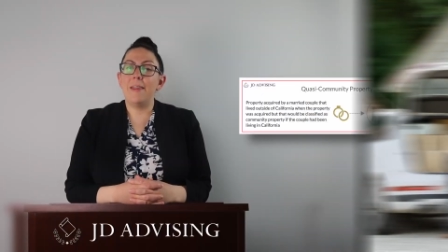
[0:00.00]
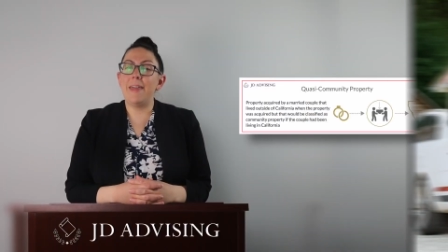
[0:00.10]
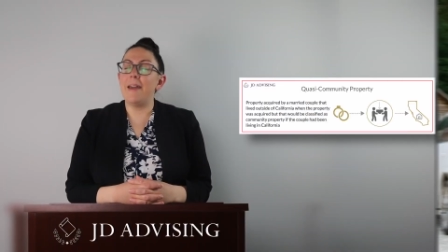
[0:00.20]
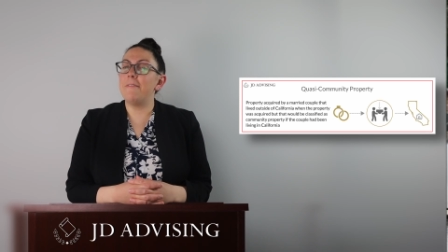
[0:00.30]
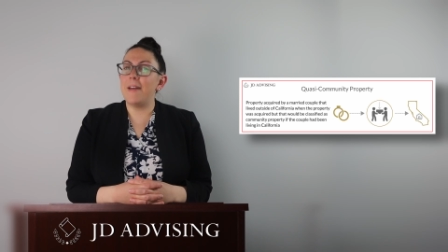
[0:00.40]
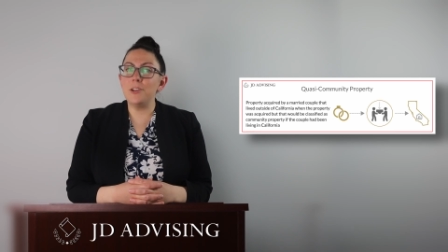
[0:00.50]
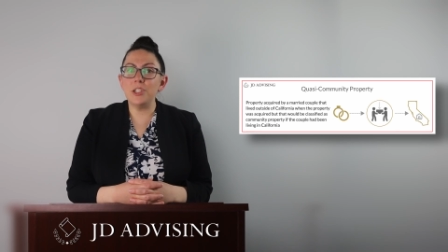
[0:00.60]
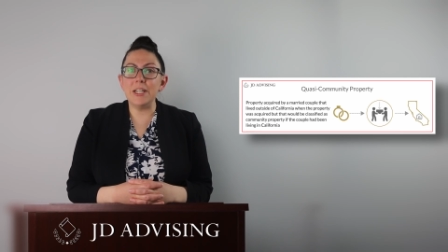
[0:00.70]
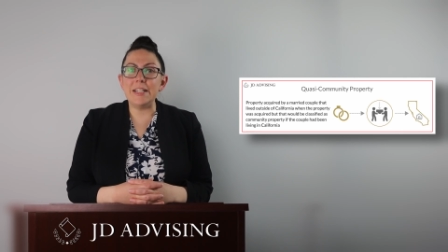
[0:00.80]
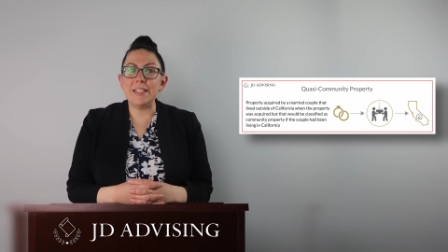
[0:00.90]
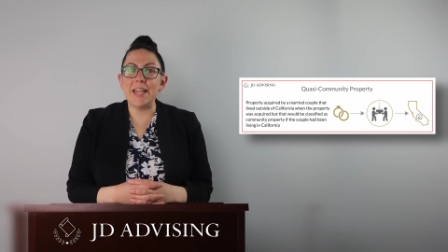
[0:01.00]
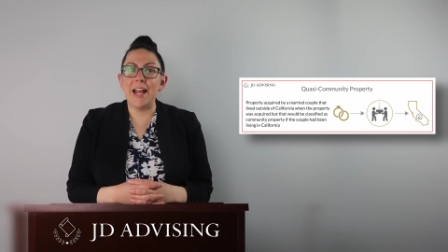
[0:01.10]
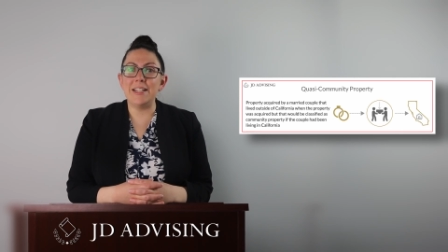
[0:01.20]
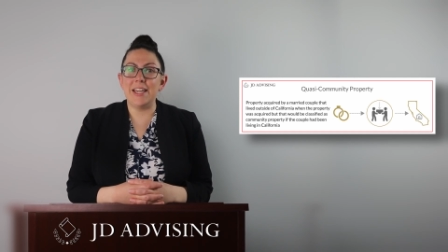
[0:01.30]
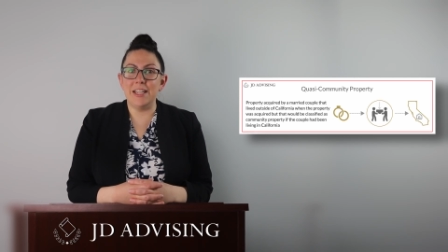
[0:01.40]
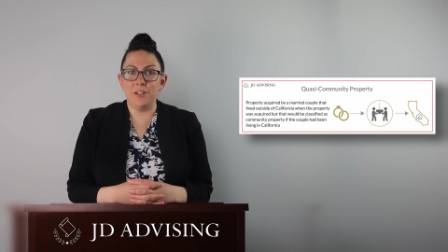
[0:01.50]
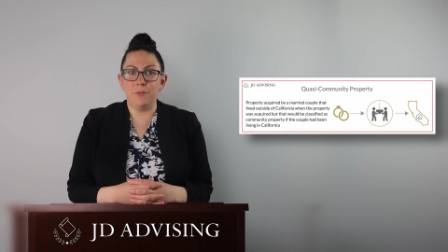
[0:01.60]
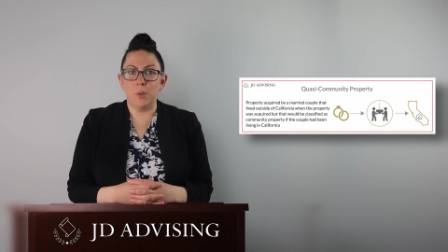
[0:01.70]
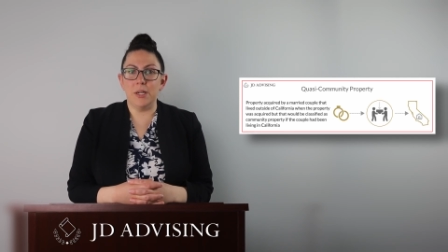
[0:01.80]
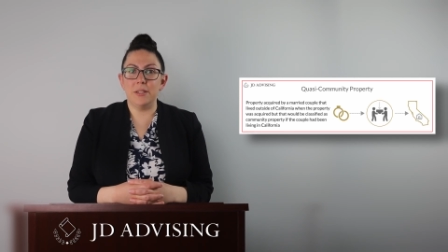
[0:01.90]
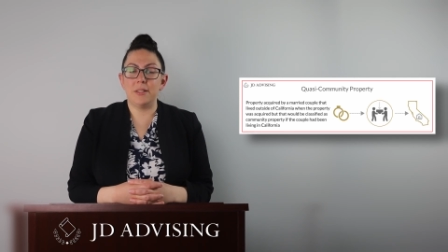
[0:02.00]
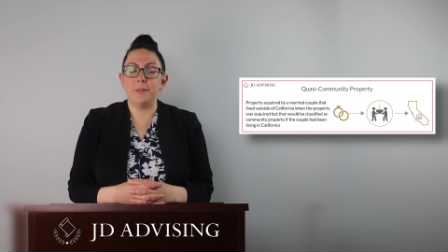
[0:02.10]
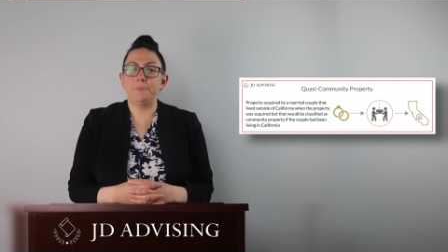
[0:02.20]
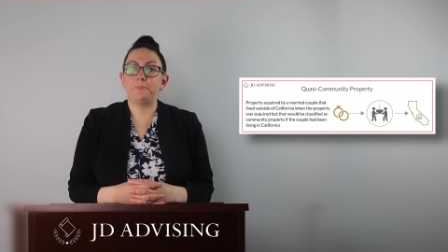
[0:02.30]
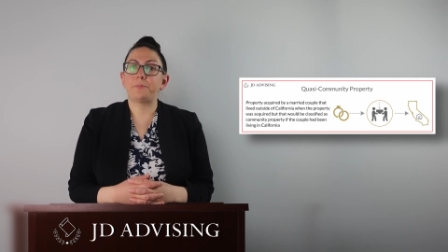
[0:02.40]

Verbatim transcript: They eventually decide to get divorced.